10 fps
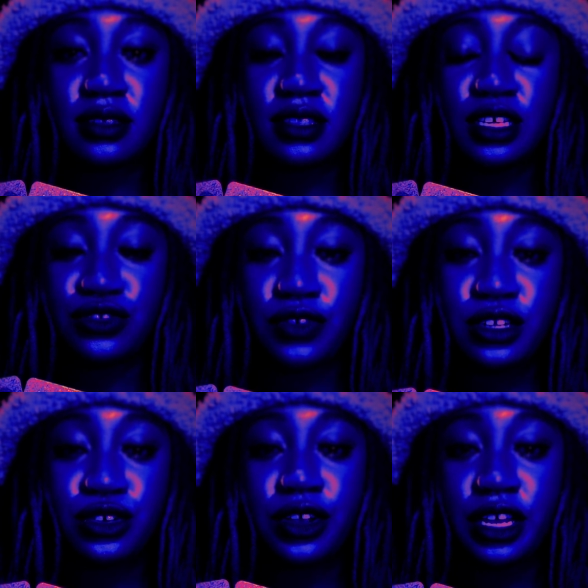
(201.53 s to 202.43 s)
these
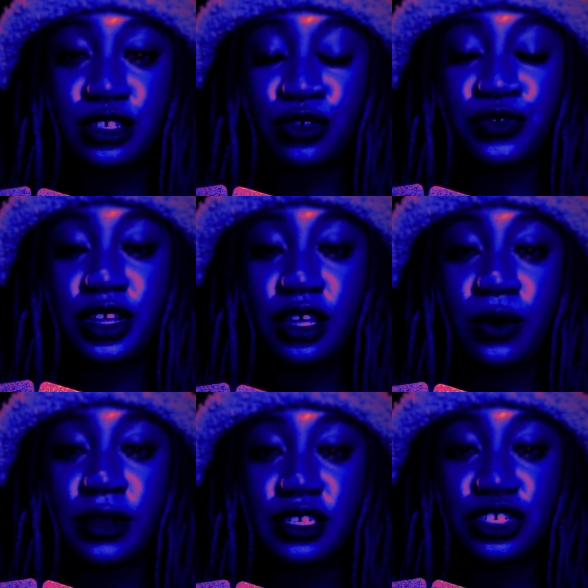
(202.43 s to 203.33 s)
retrogrades are really
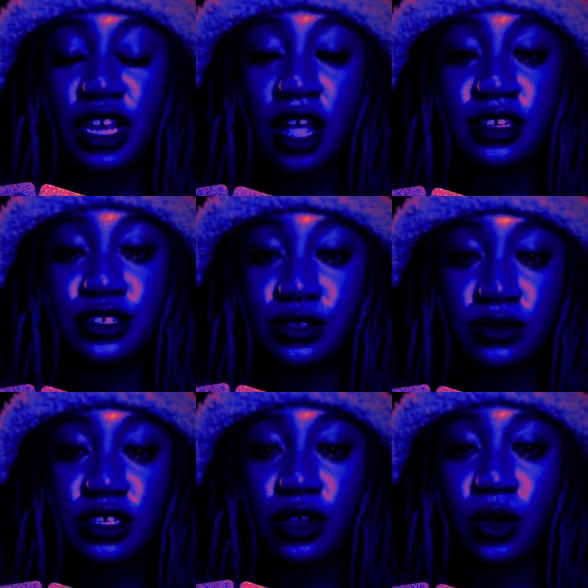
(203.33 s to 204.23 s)
going to challenge
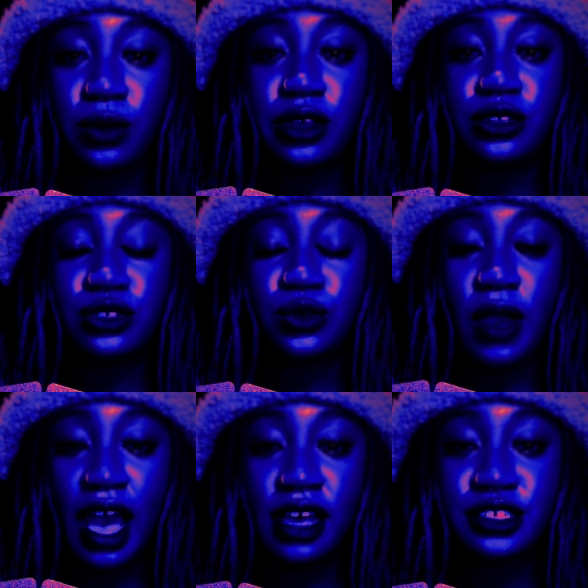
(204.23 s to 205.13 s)
you. They're going to
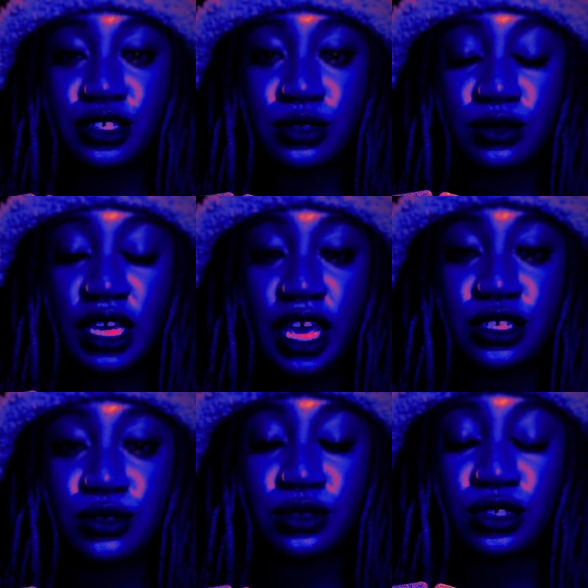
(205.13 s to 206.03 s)
ask you,
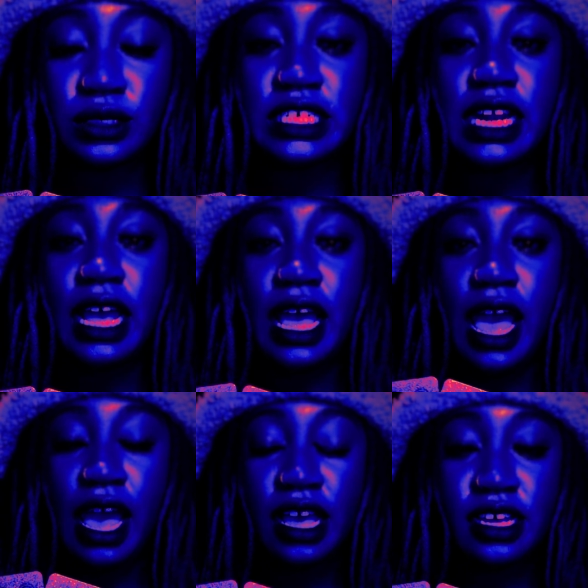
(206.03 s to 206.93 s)
can you do it?
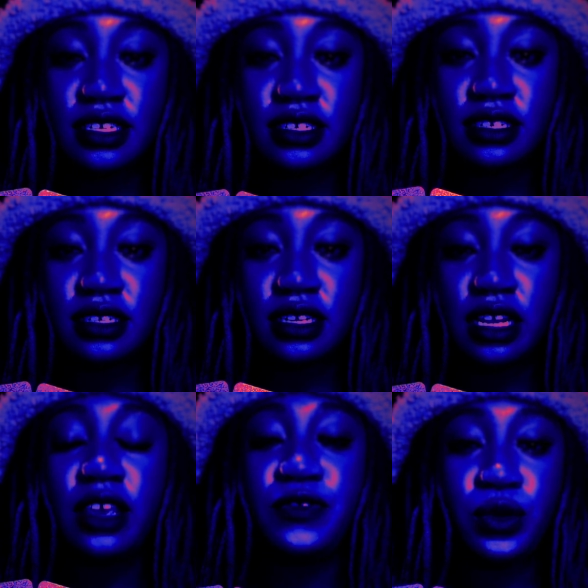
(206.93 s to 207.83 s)
And
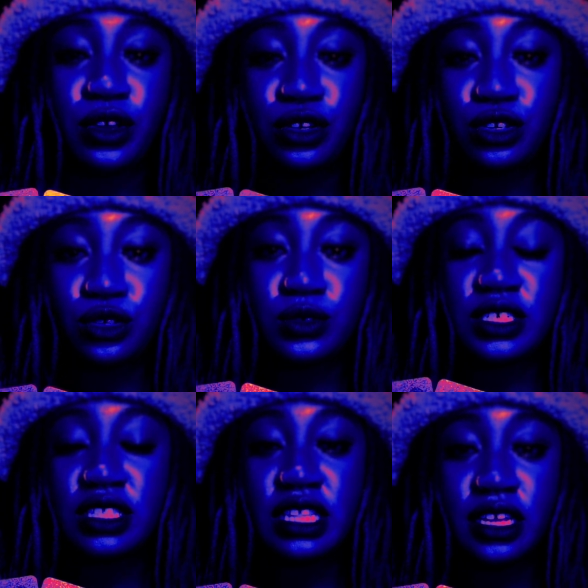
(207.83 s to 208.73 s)
if you can do
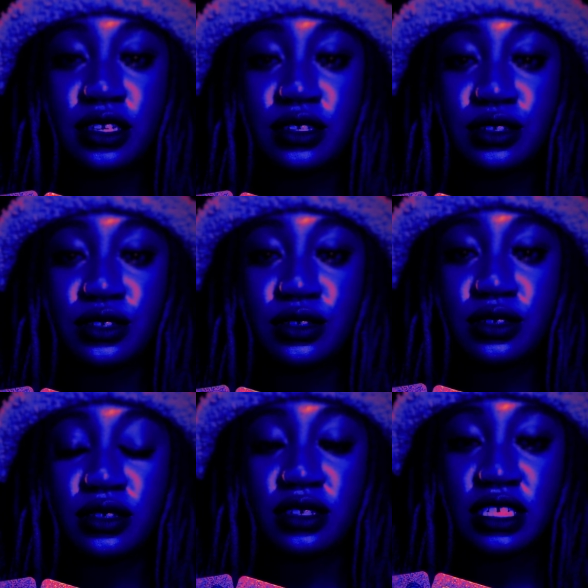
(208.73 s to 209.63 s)
it, then
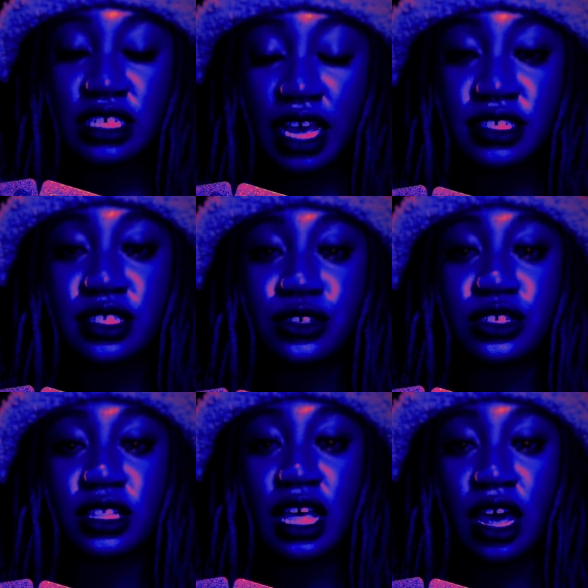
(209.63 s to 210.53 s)
yes, there's
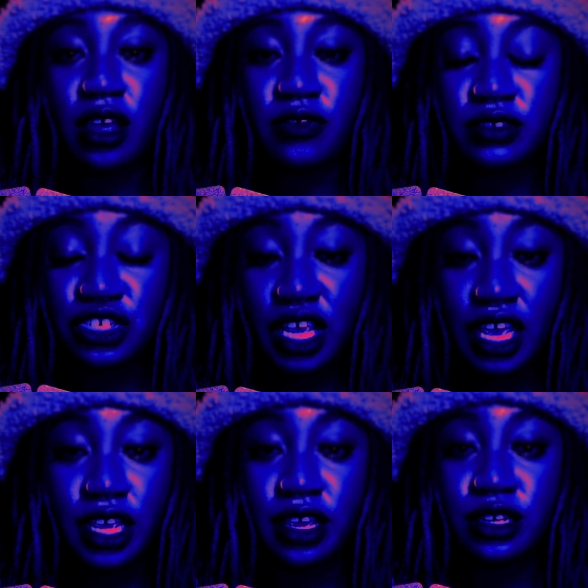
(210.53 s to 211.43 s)
a lot of
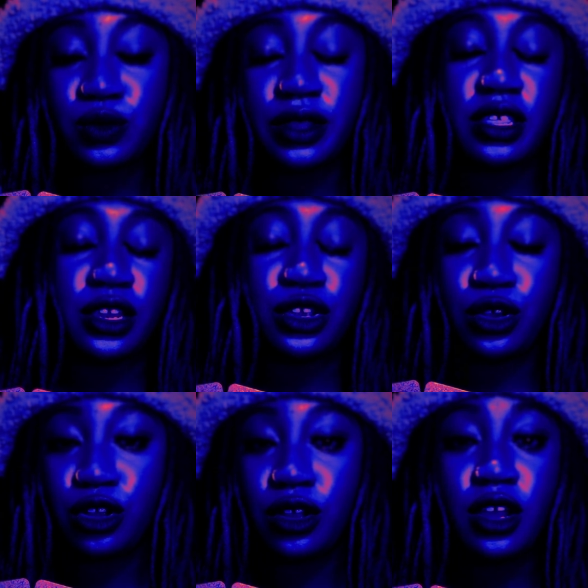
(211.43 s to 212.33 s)
change within
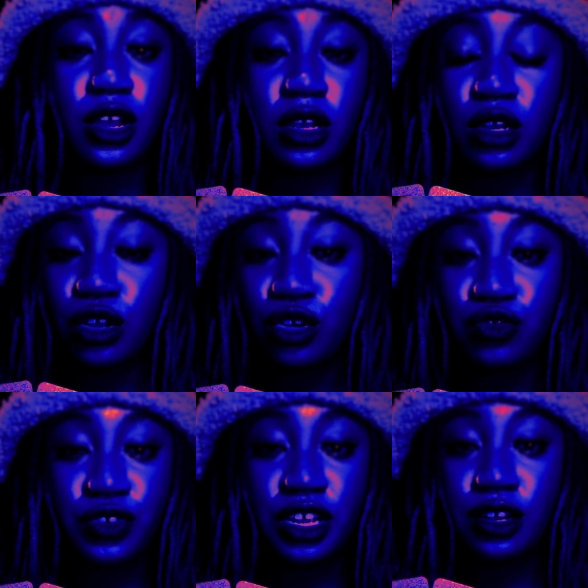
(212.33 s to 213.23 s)
your
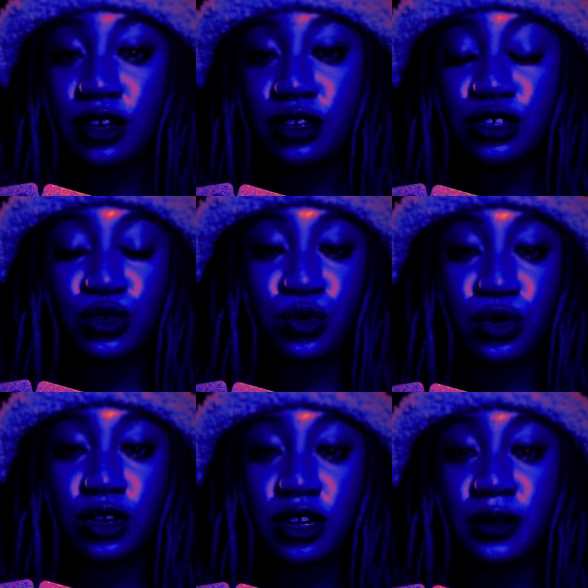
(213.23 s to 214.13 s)
career,
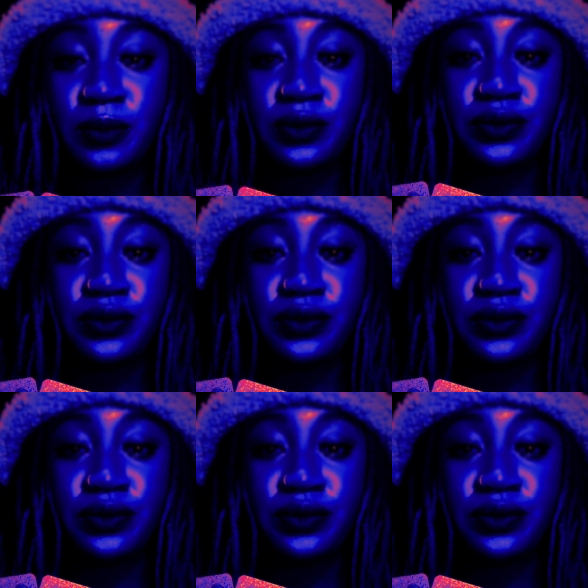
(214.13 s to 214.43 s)
your,